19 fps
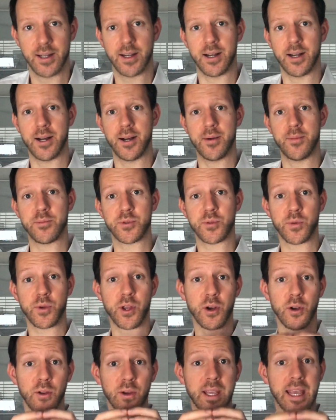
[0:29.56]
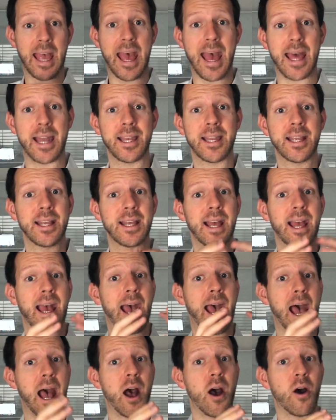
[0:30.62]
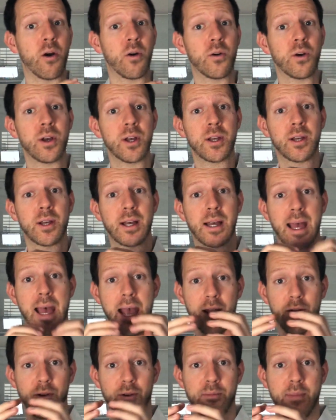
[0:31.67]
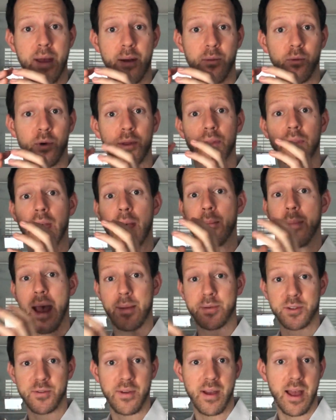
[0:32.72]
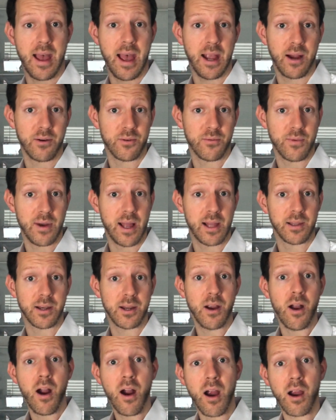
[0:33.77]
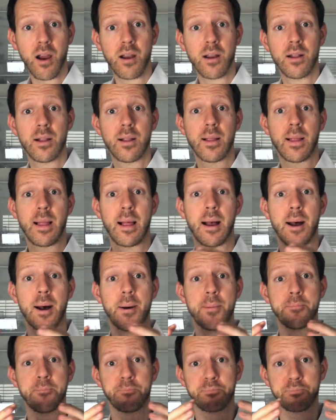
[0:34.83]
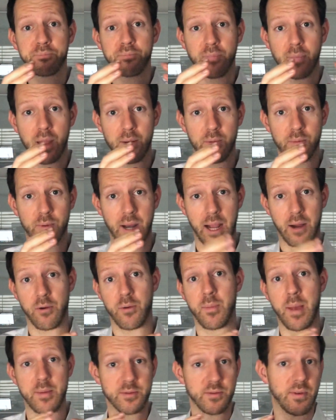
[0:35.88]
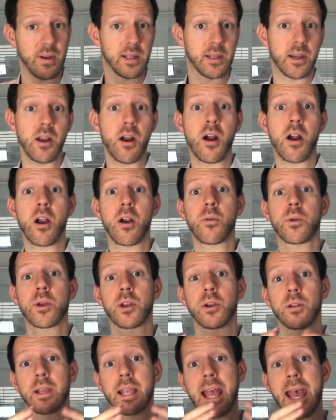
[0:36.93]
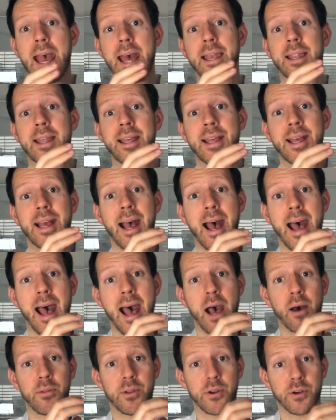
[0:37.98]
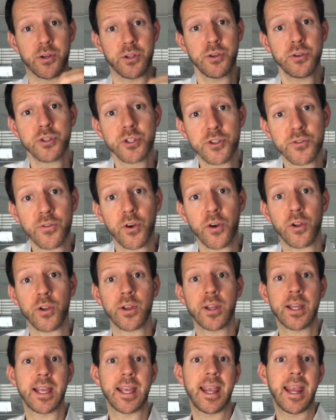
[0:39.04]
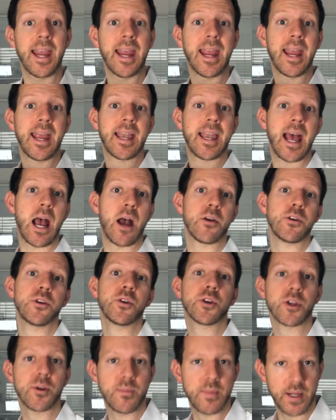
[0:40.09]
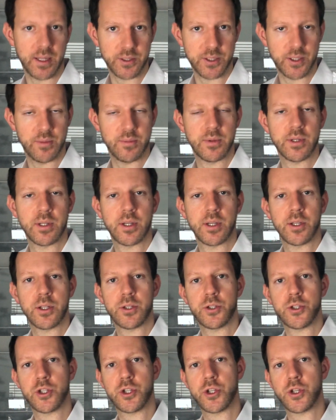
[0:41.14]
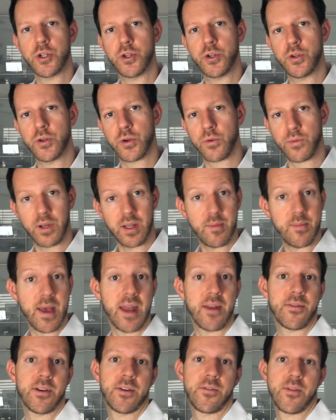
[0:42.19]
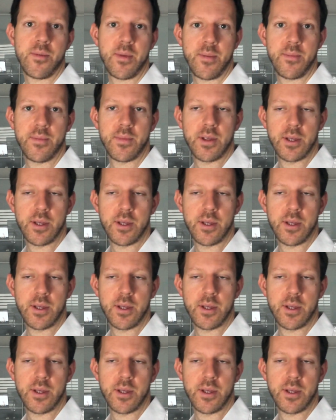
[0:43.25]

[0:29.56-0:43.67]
So we're going to look at how accurate, what maps of accurate reality are, what accurate maps of reality are. We're going to look at how they're useful and how you can build them to really benefit from them.